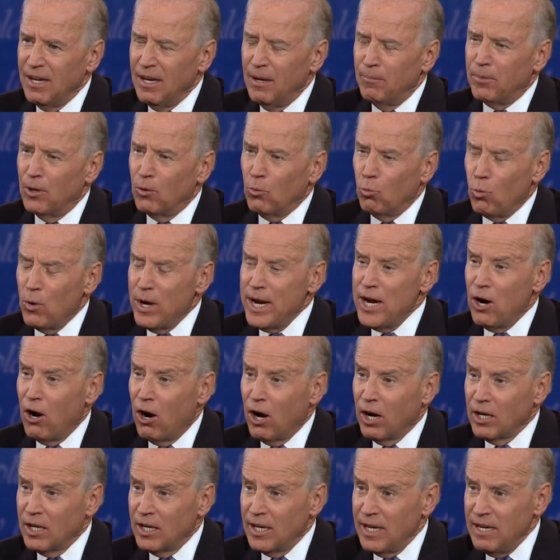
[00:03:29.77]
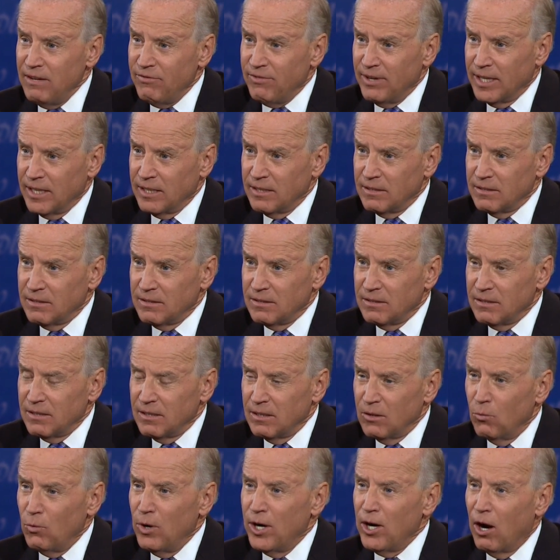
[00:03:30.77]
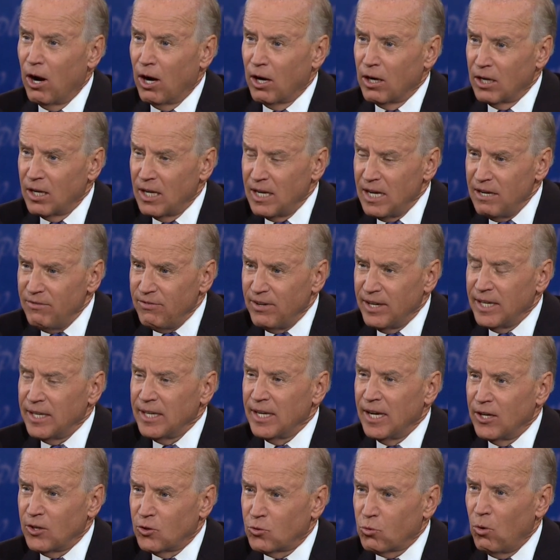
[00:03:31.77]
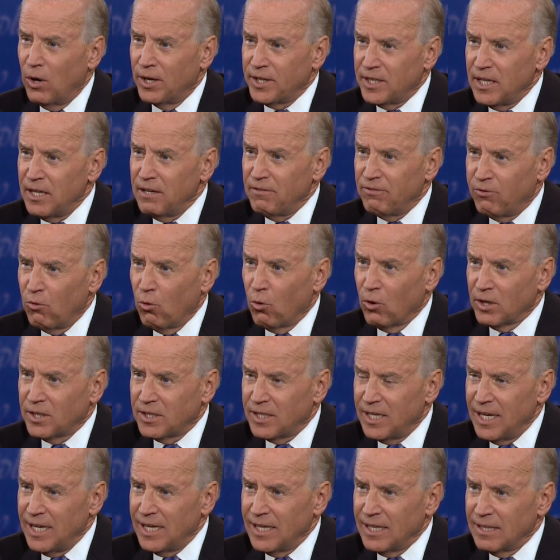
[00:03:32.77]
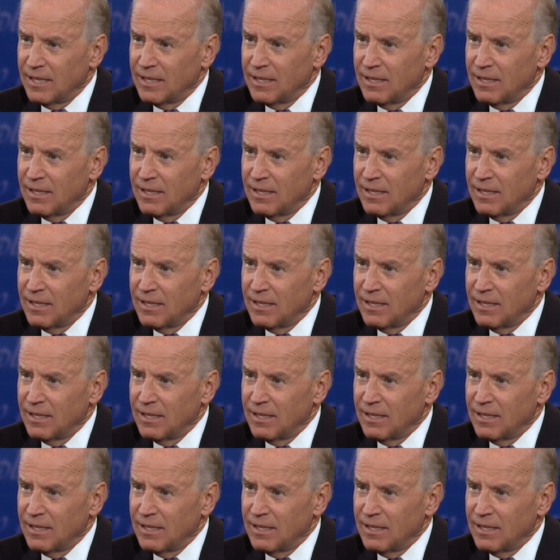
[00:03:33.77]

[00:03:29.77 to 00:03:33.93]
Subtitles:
But we are leaving. We are leaving in 2014,